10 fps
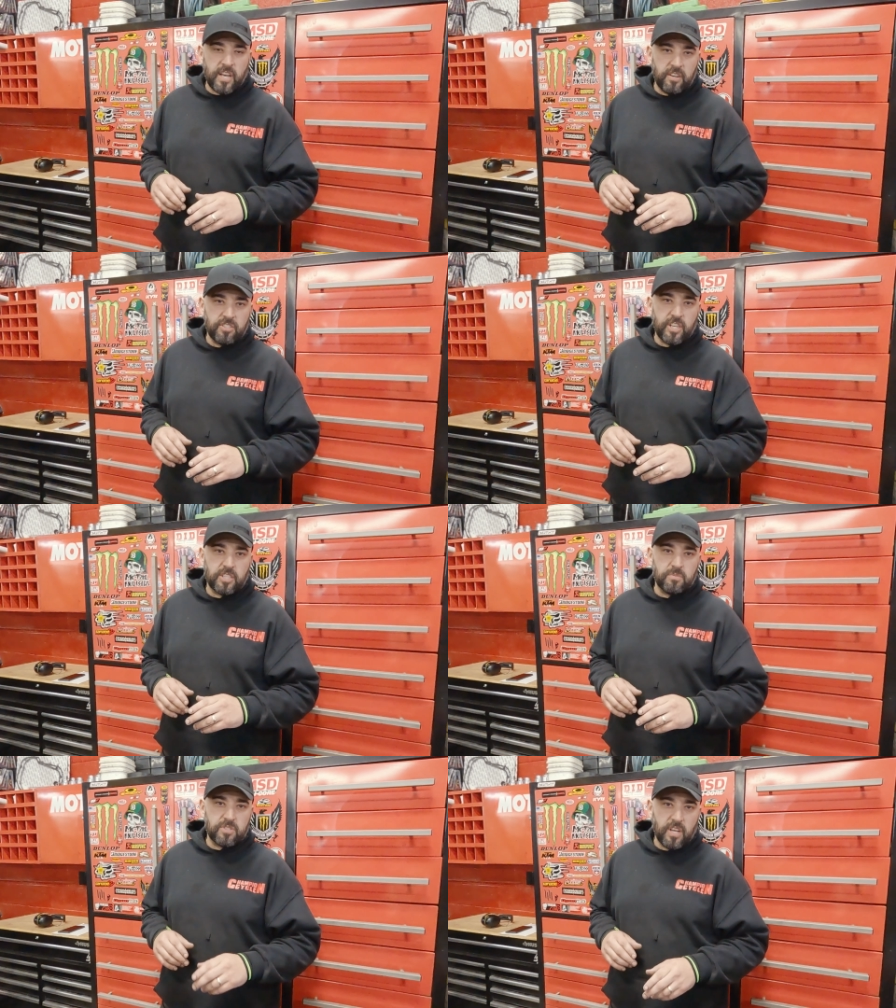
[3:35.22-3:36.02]
Dyno
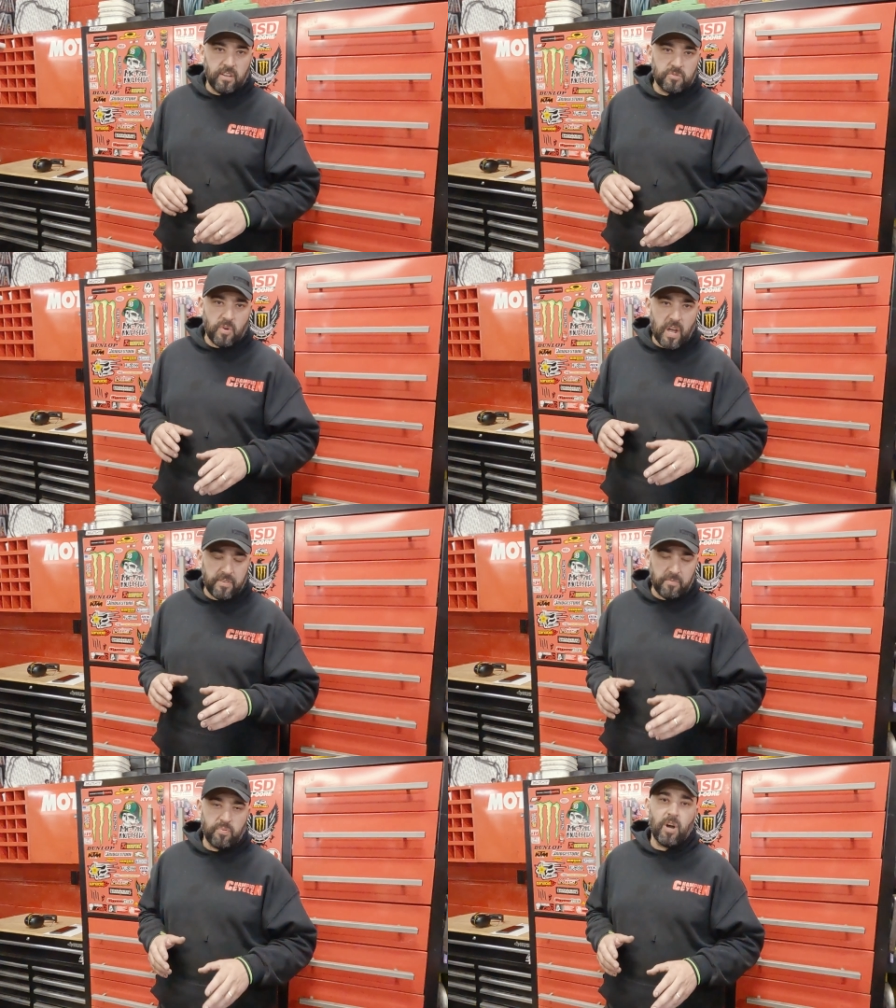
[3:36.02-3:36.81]
themselves were
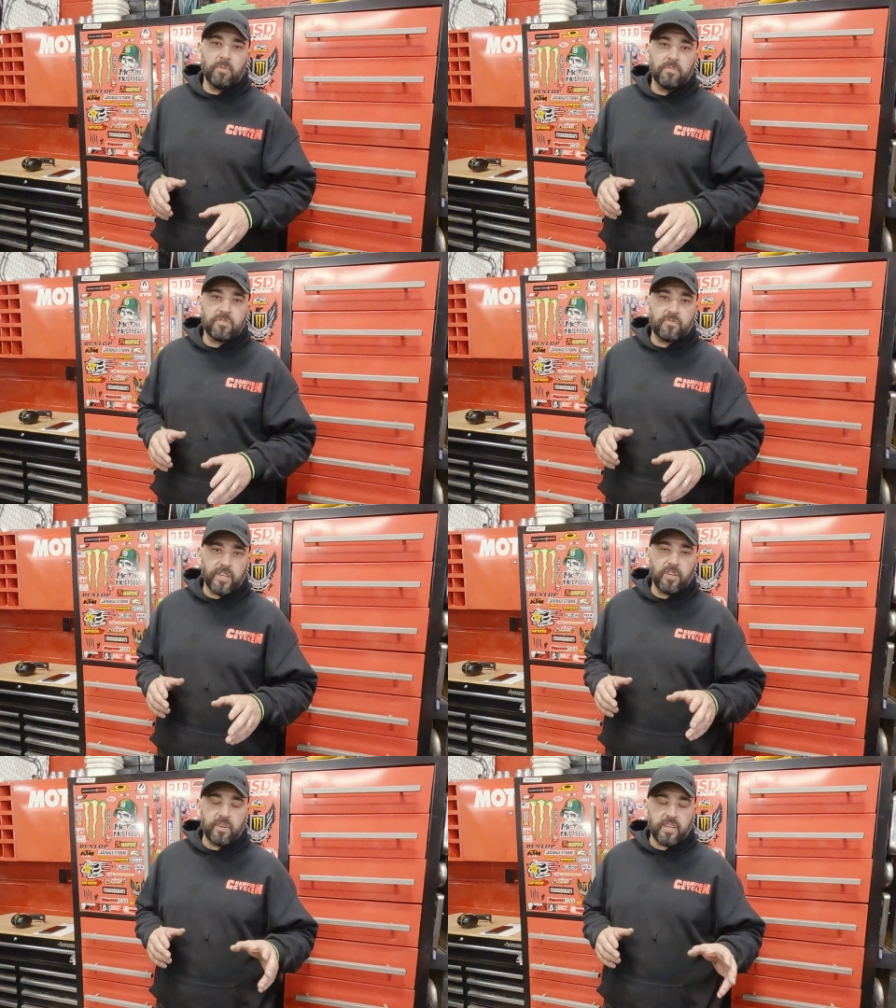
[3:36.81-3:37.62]
having problems
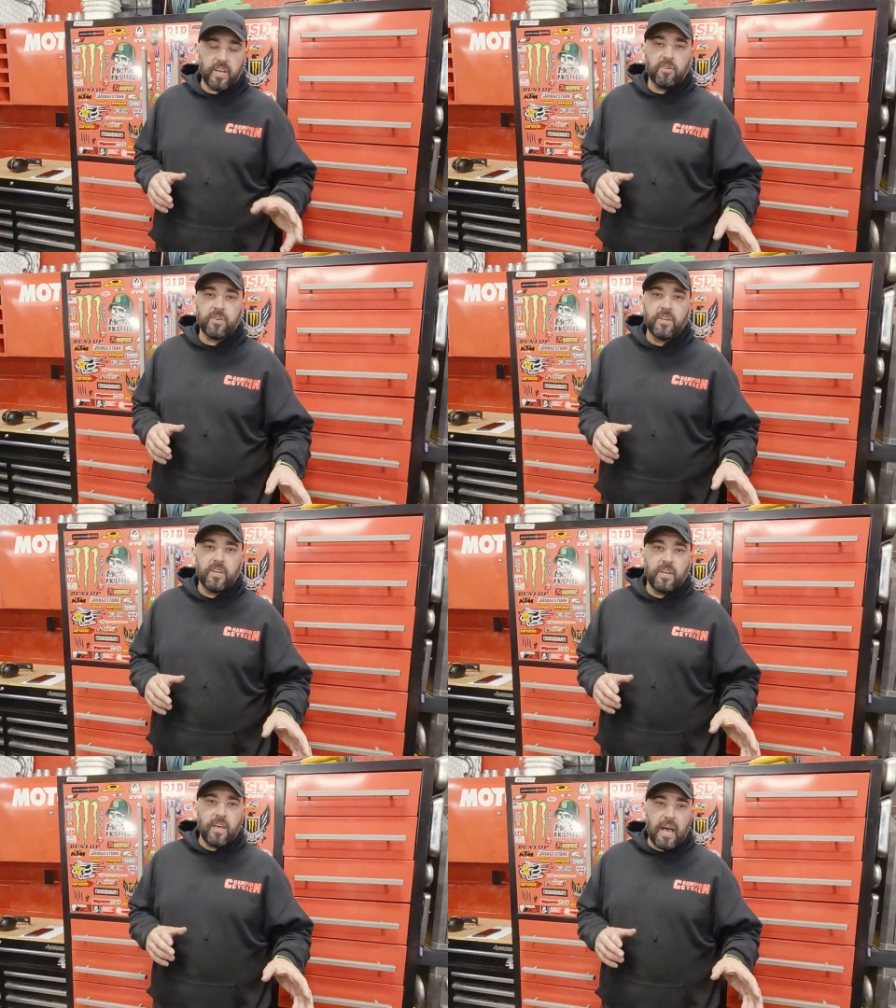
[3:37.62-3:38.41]
figuring out
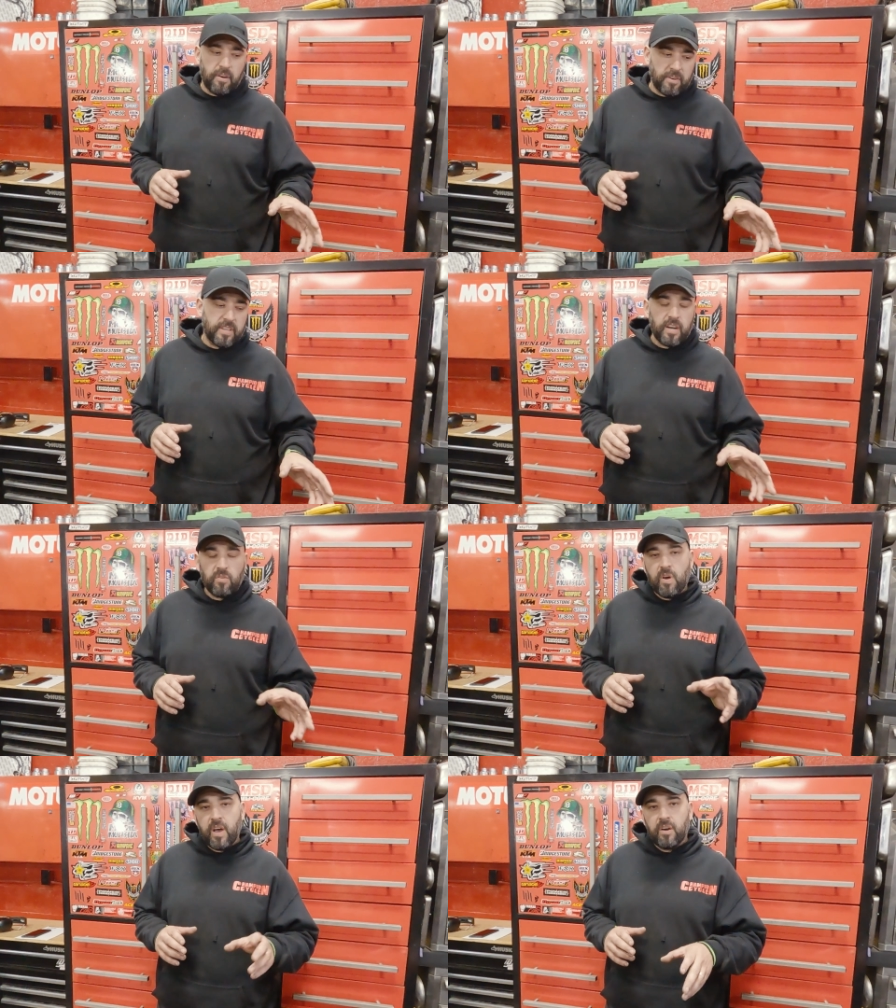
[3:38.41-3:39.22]
how to get
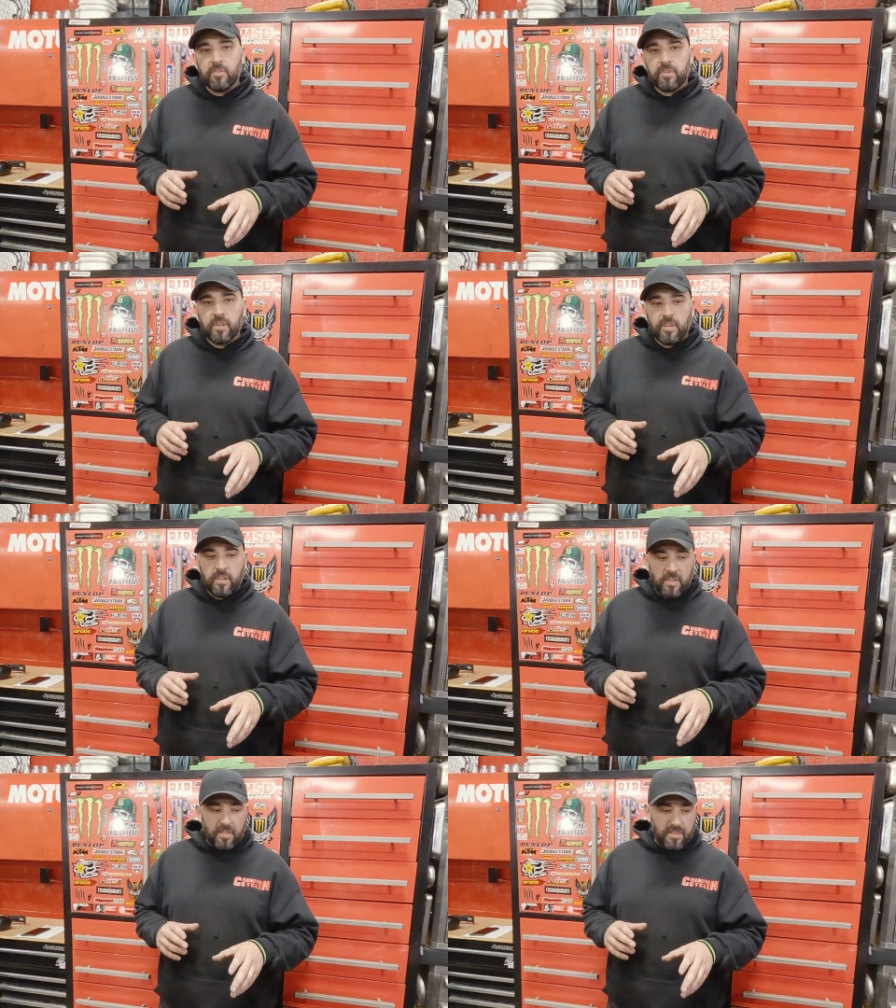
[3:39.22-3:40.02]
around
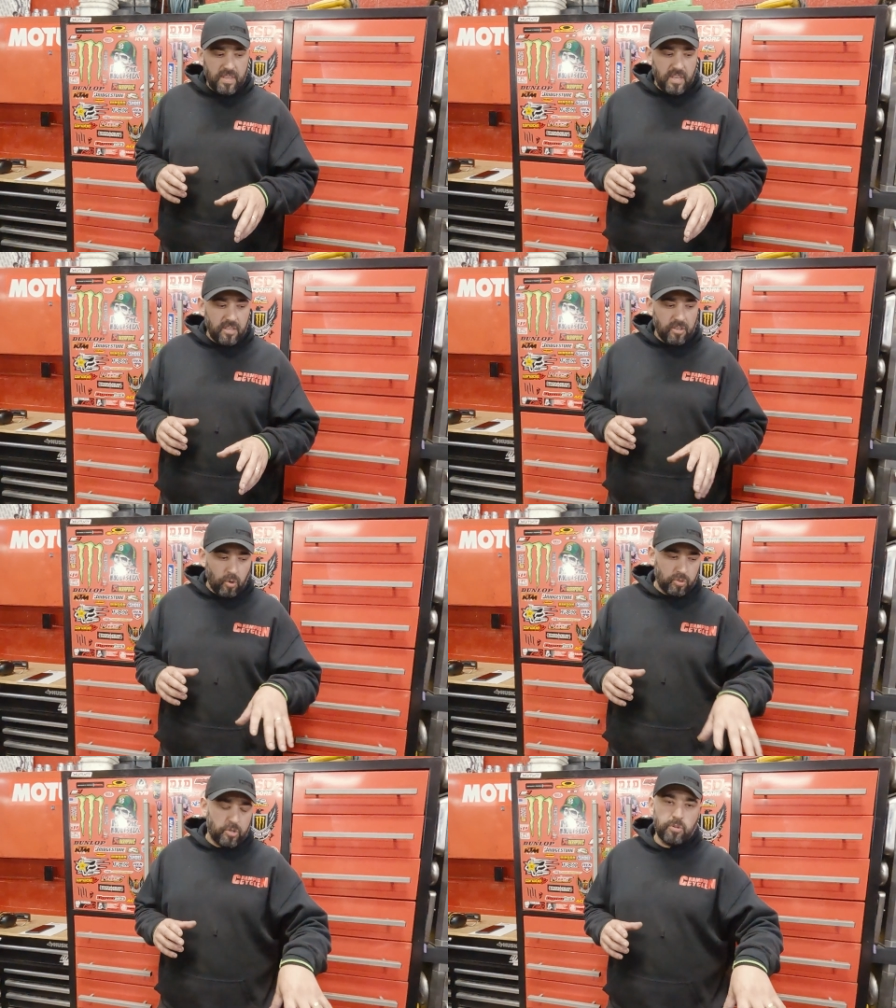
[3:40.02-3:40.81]
the
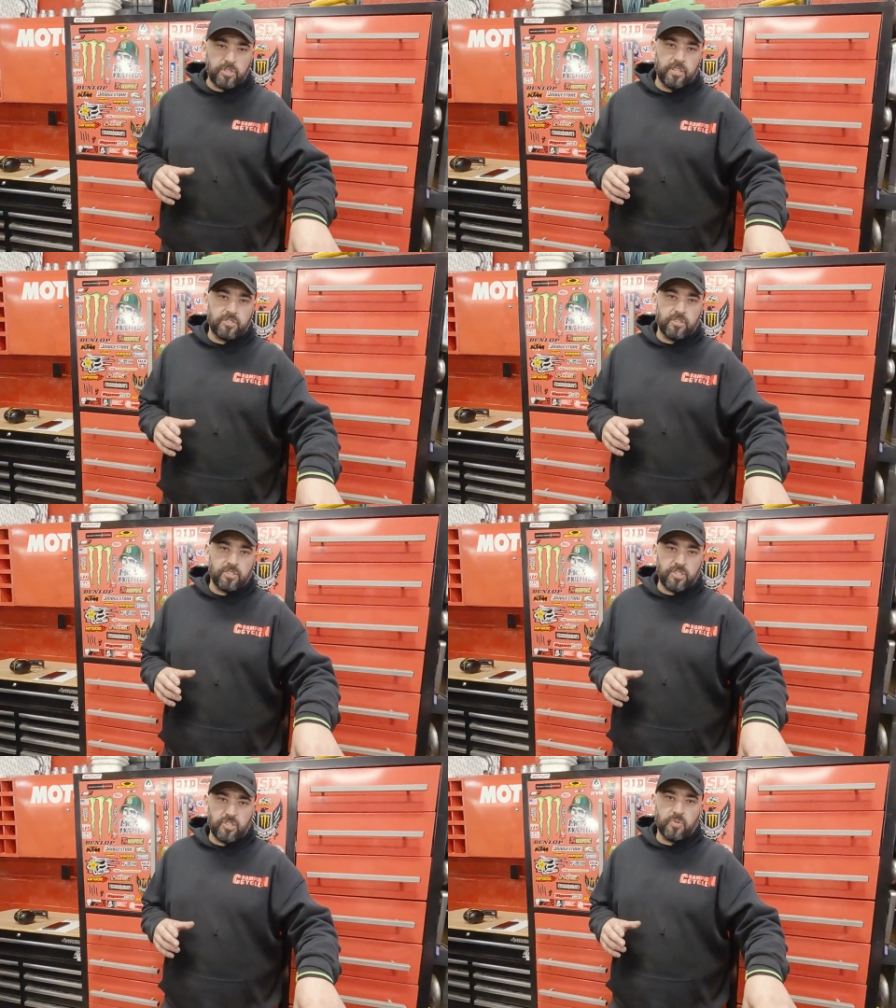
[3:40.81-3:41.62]
O2 sensor
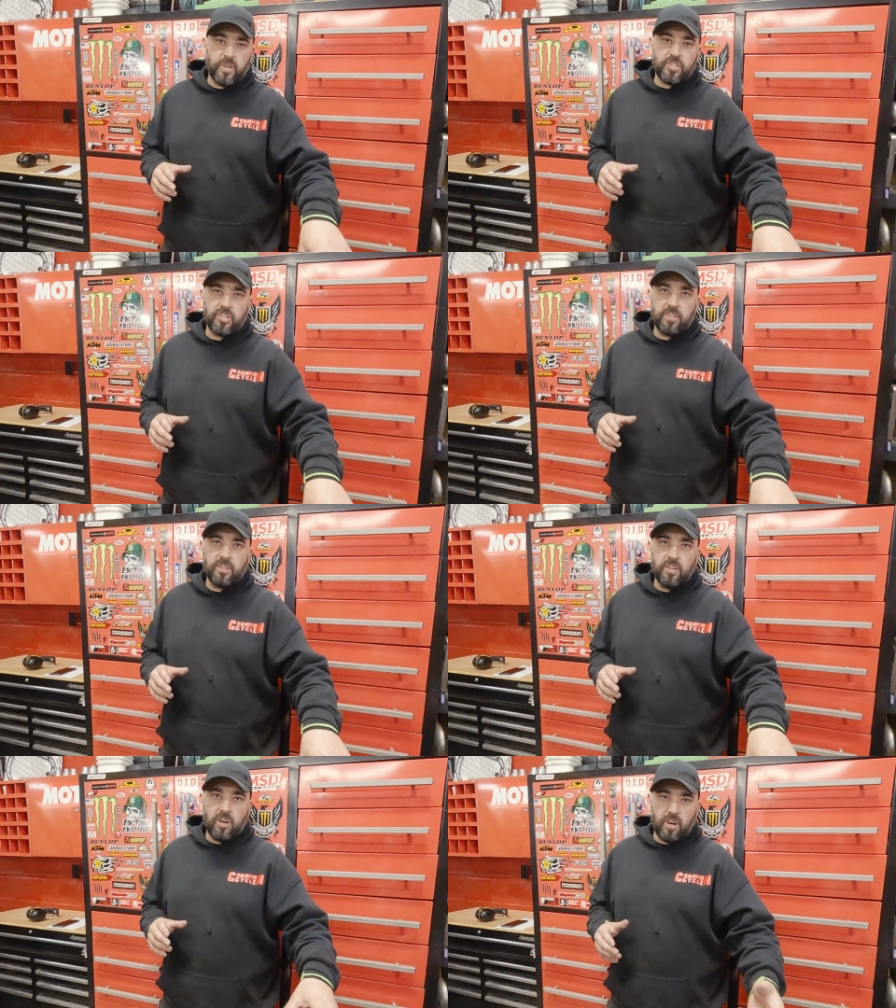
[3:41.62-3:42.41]
situation
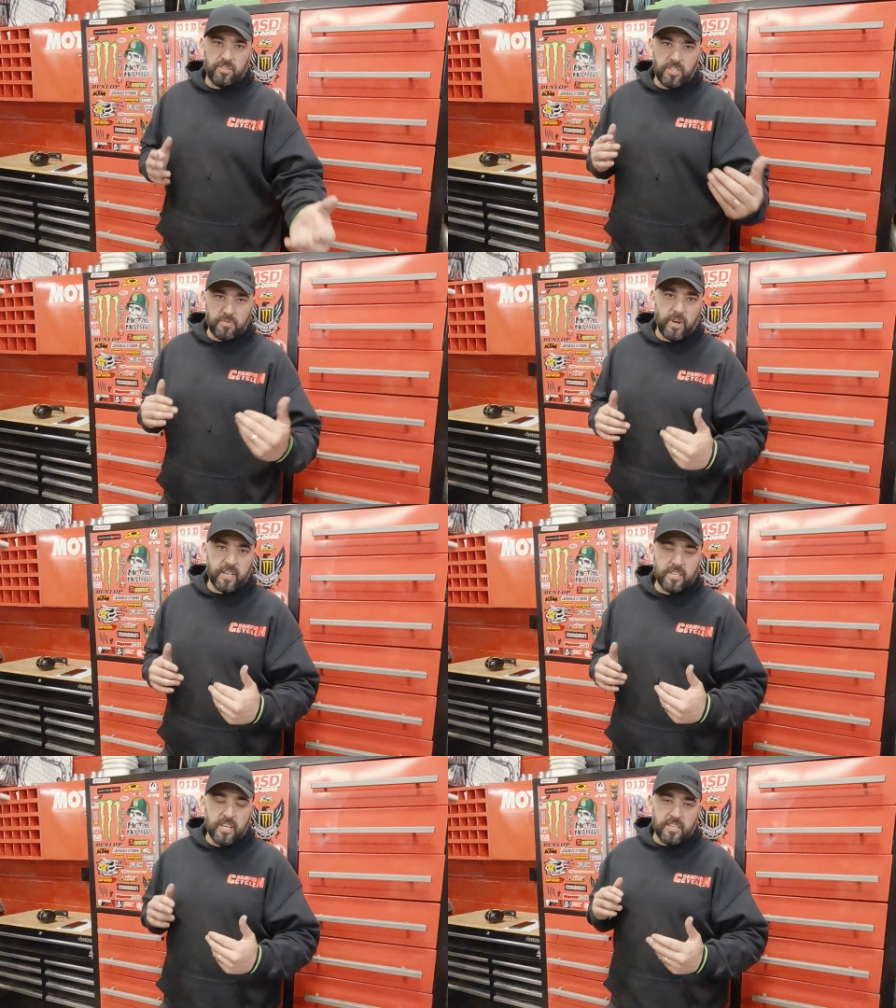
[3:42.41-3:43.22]
on these bikes.